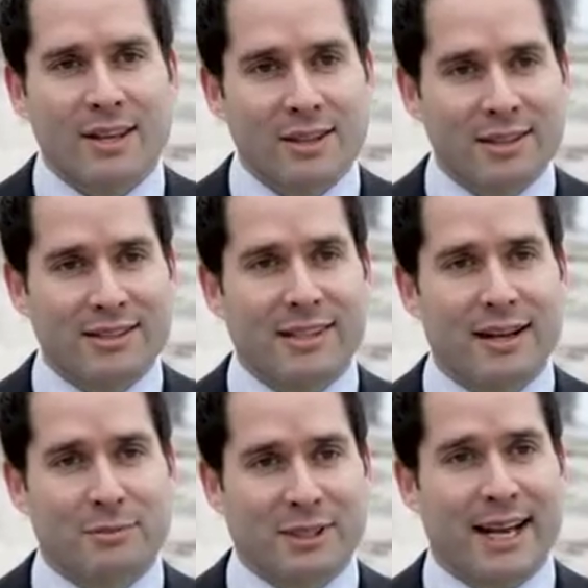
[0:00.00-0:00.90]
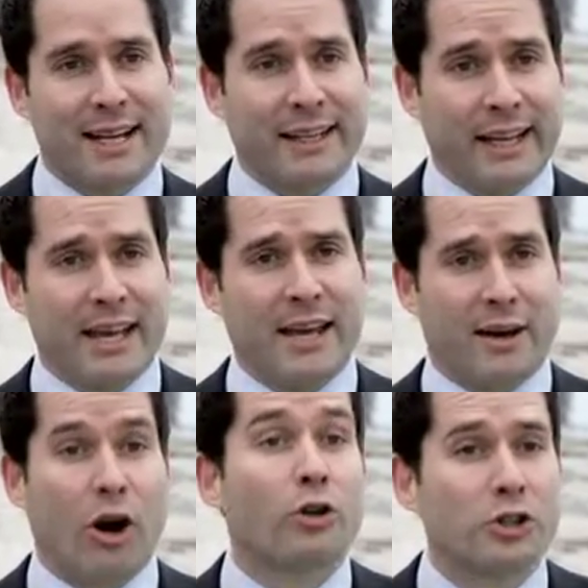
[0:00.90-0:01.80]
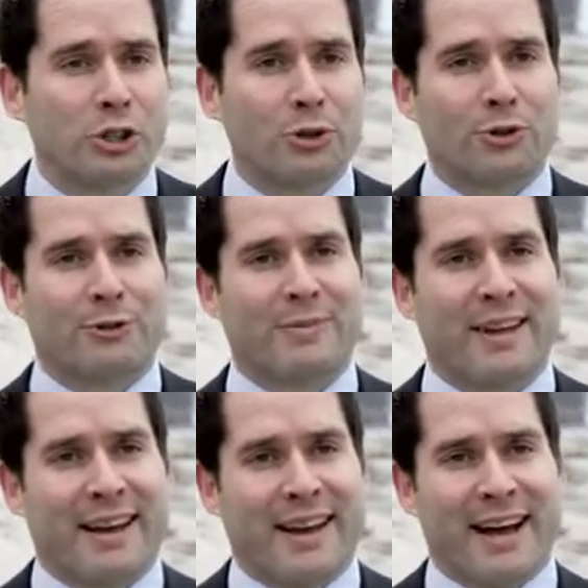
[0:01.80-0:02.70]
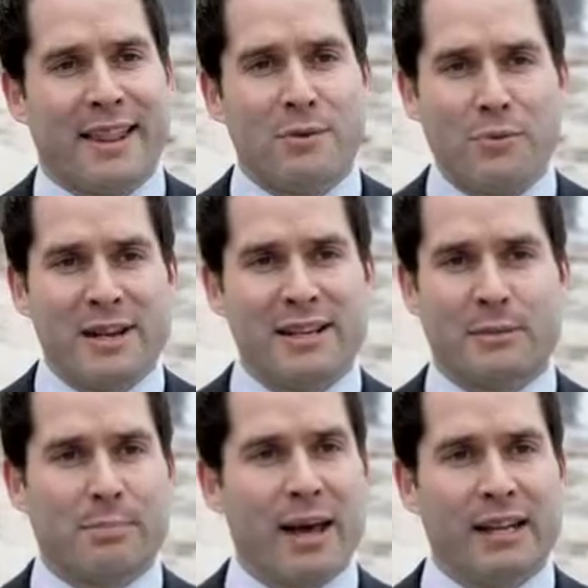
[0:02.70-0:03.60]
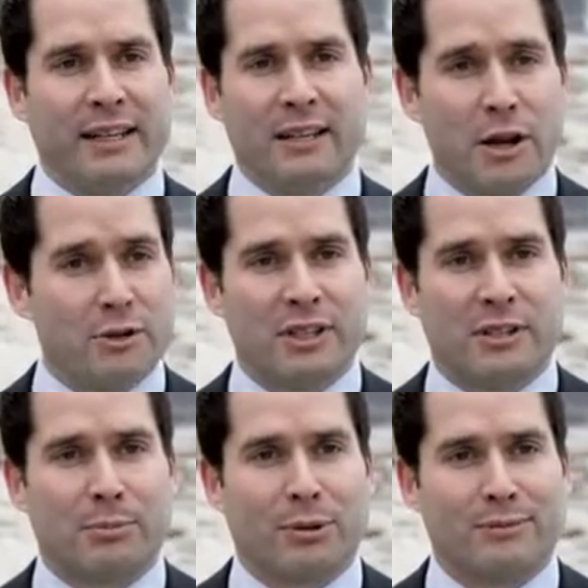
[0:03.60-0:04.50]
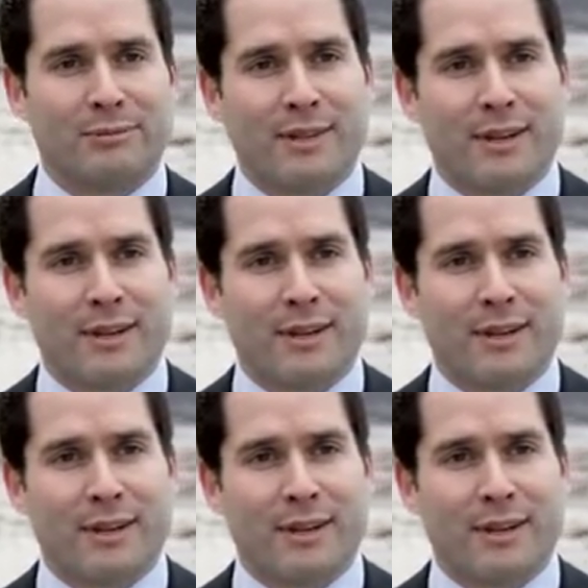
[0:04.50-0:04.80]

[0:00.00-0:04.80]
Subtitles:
You can see I'm standing here onshore, and the wind is barely noticeable.